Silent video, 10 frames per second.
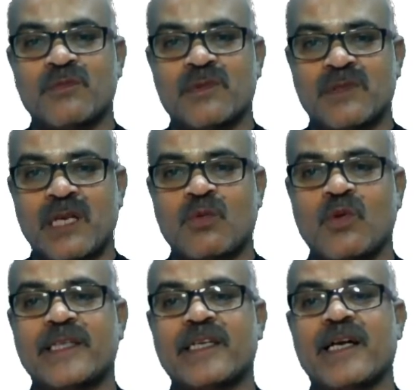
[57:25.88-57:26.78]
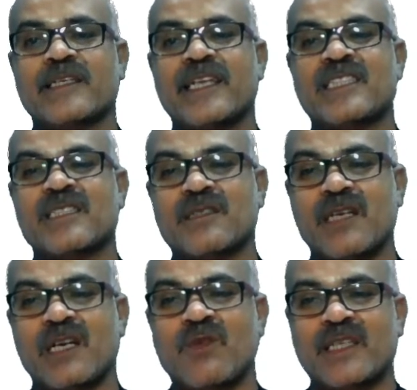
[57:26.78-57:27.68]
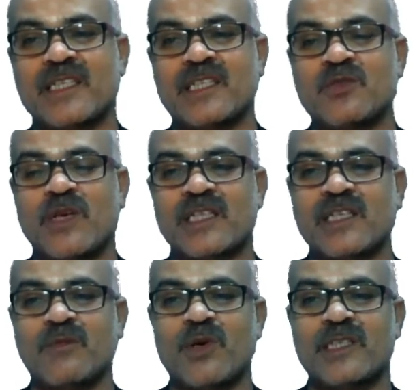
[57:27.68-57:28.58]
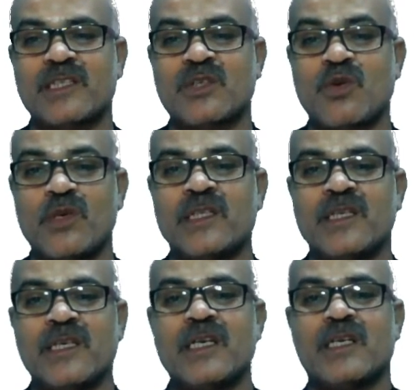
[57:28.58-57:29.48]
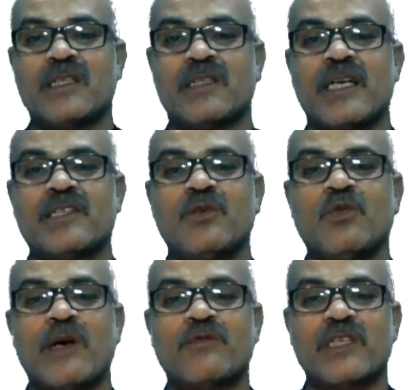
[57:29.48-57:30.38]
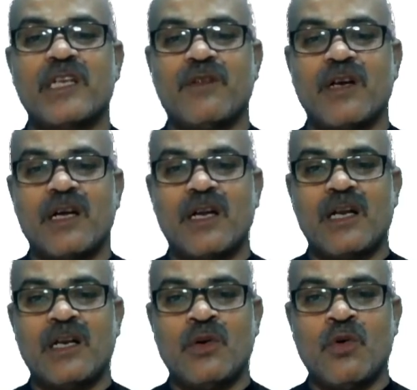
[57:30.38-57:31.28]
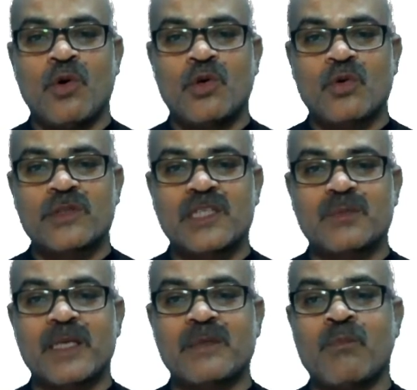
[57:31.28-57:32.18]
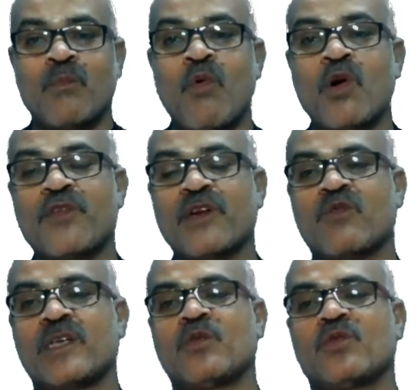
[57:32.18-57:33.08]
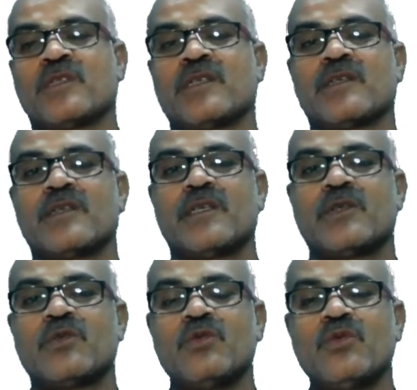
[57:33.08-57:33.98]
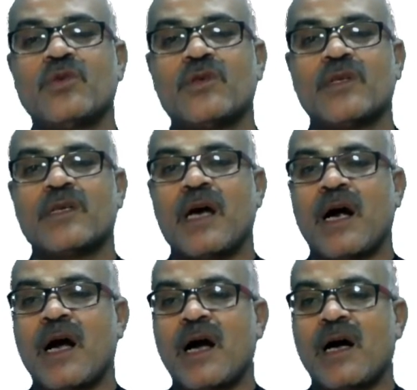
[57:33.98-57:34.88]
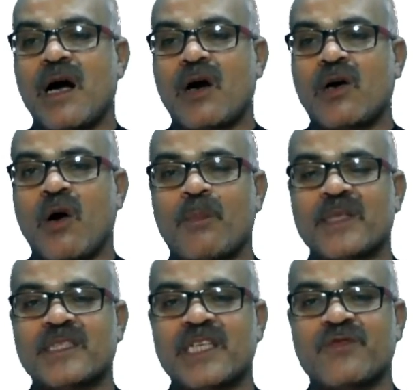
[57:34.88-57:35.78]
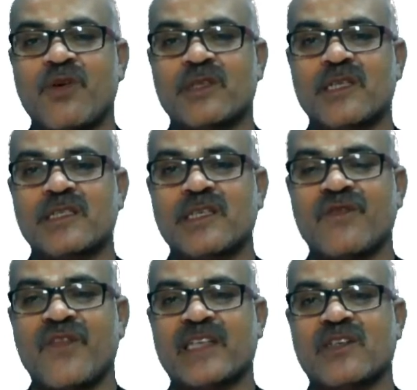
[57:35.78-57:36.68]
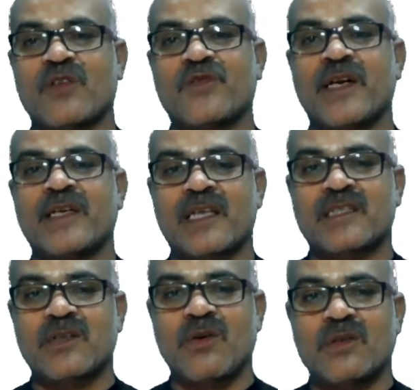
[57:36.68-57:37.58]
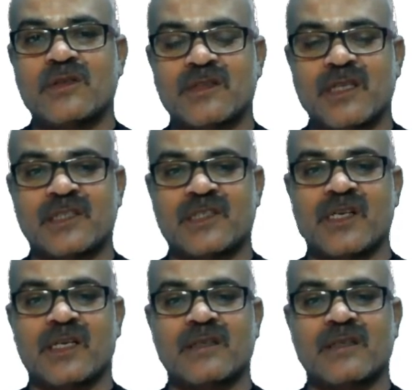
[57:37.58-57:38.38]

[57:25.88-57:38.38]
circulate and gets converted into active moiety slowly, then you have to give a low dosage but more frequent dosing to compensate for this effect of induction on such drug.